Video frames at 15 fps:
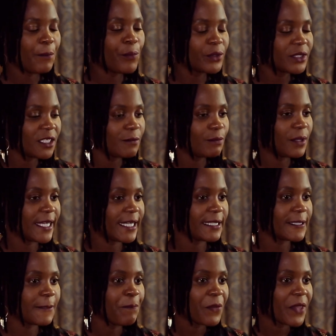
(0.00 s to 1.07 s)
put in
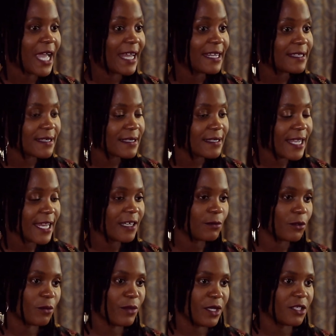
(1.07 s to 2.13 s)
place
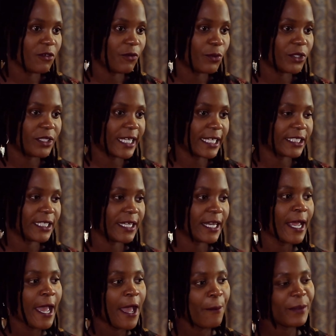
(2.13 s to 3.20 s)
unsustainable means of production.